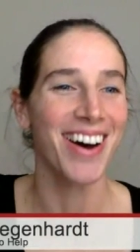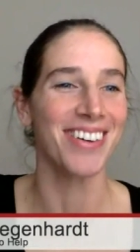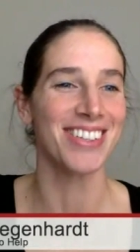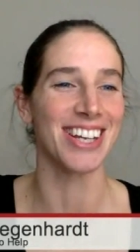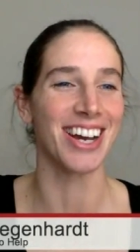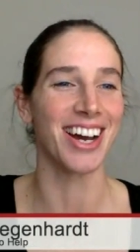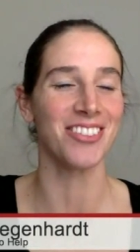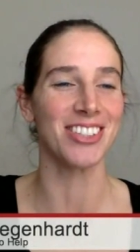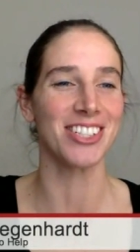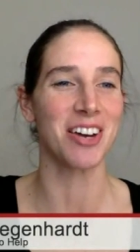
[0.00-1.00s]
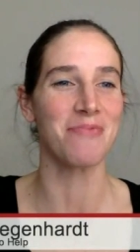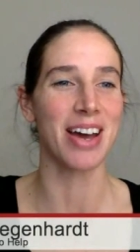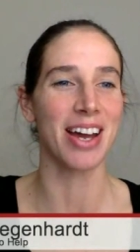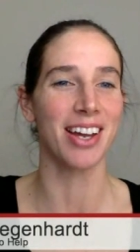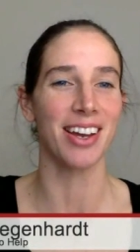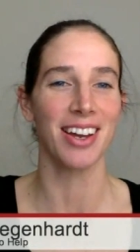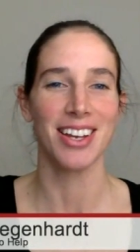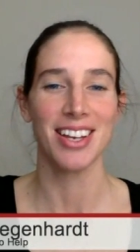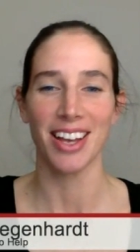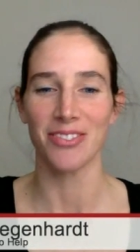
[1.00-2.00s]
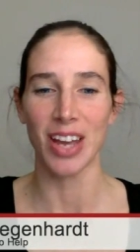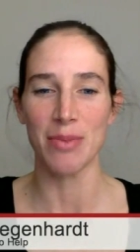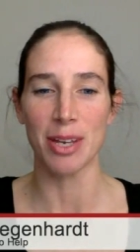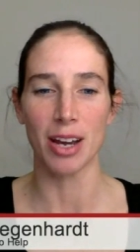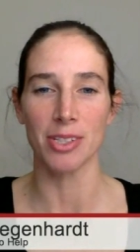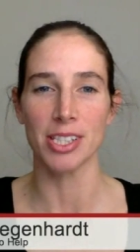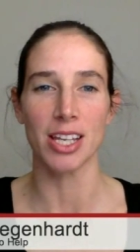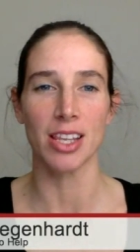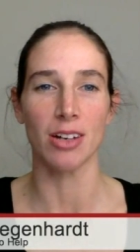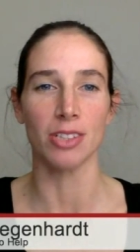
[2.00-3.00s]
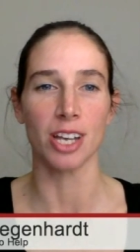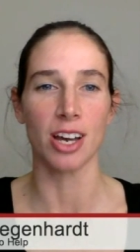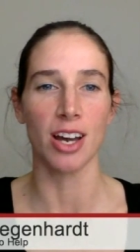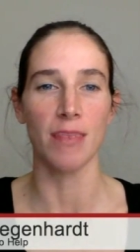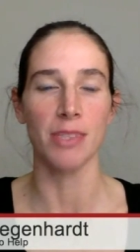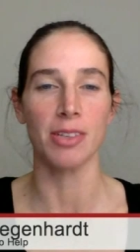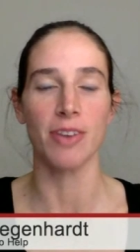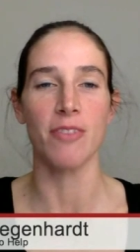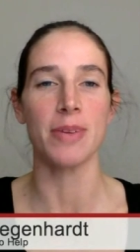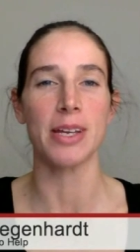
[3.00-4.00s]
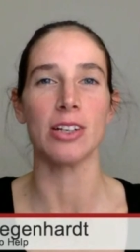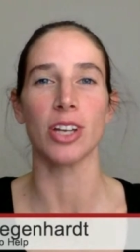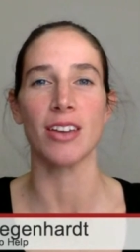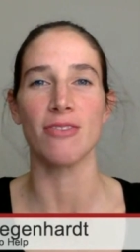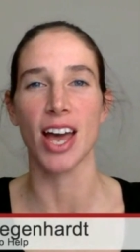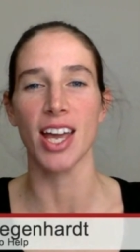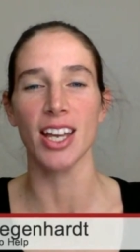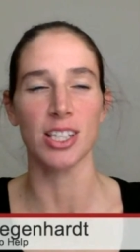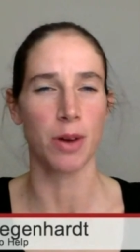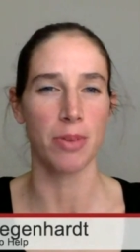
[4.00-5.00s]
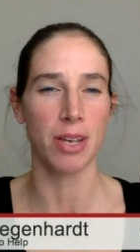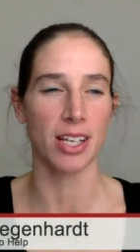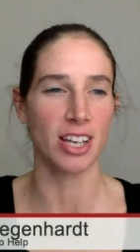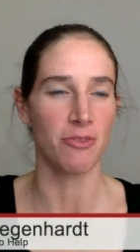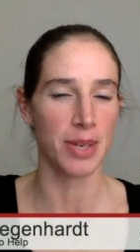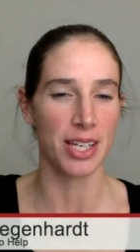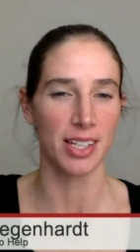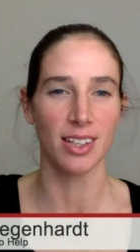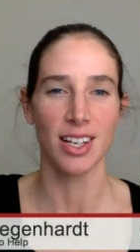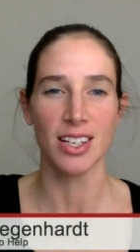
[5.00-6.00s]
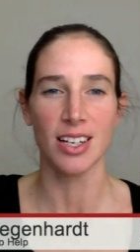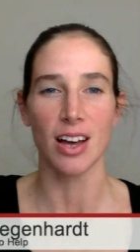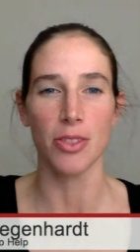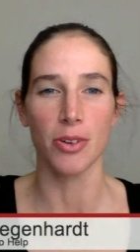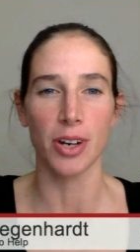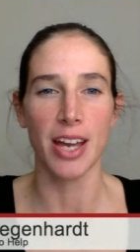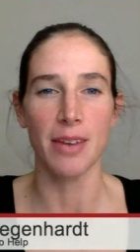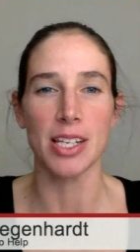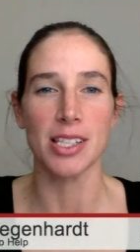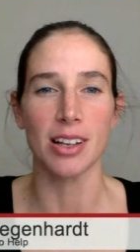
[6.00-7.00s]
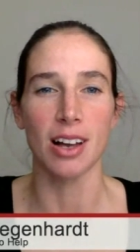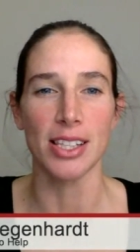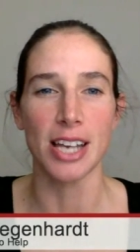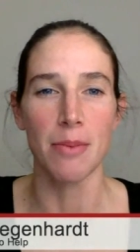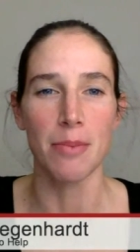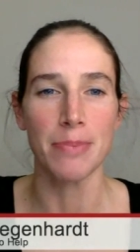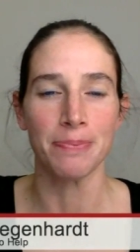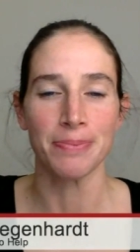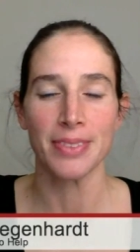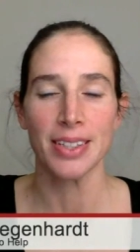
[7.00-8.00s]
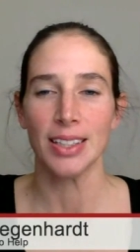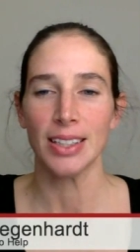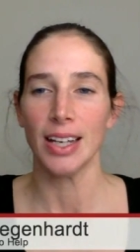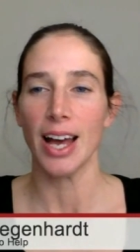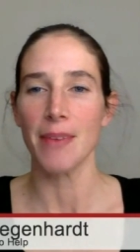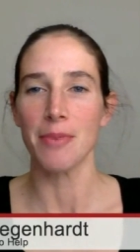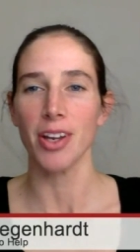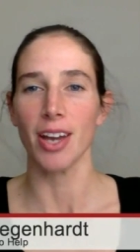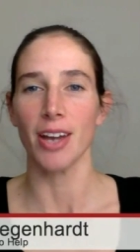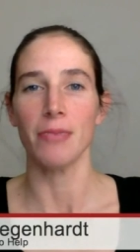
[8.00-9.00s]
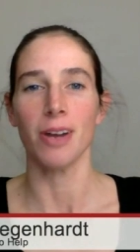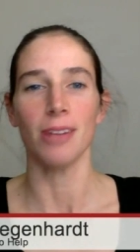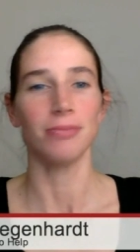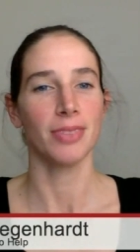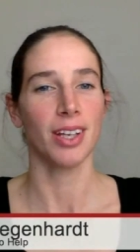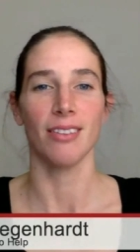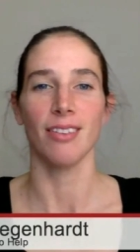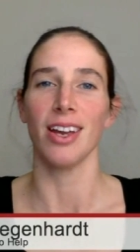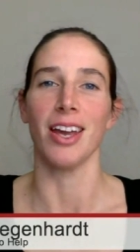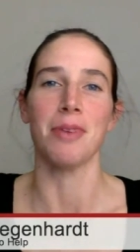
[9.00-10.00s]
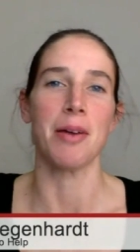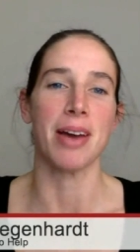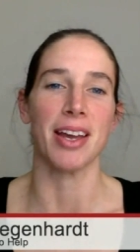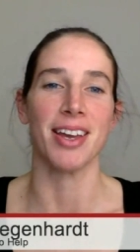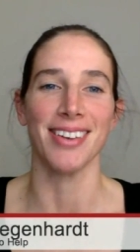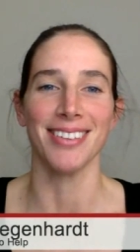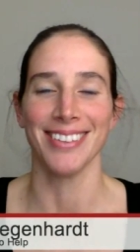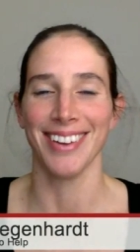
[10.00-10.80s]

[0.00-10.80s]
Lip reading: Oh dear, I've just come back and maybe I was here the whole time. So if I've been looking vague, it's probably because I thought I had my slides up. Okay, well, here I am, I'm back again.